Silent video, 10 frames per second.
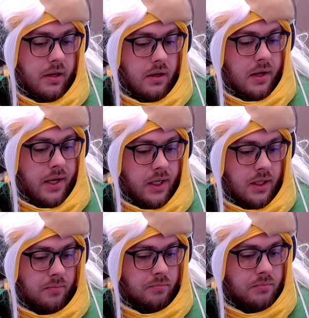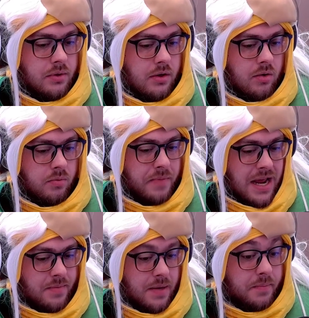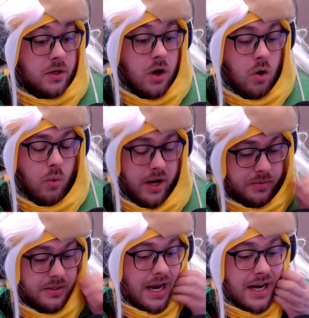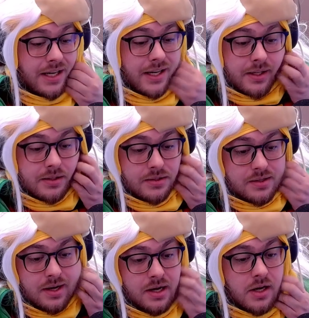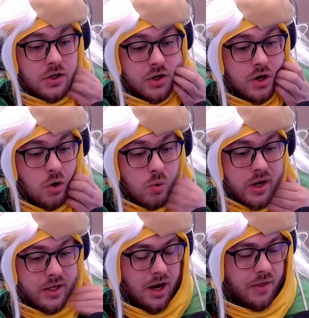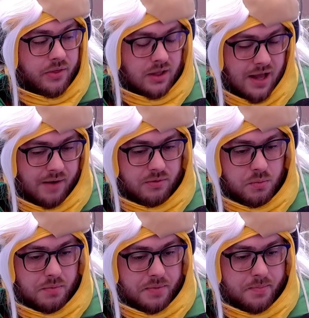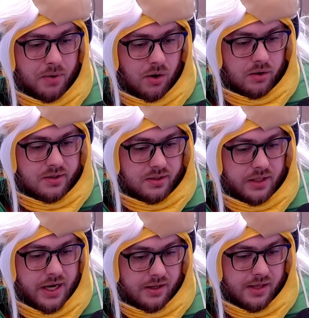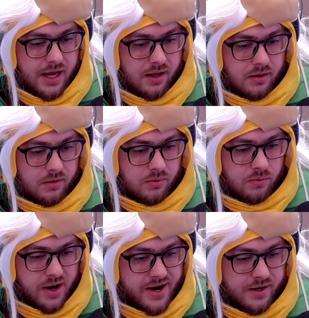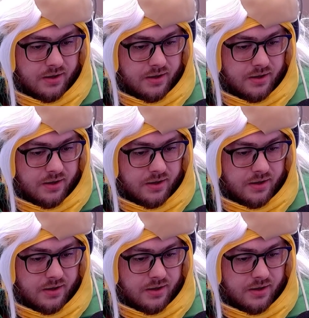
So maybe. But no, what I'm saying is no one on the left would be partisan like that, right?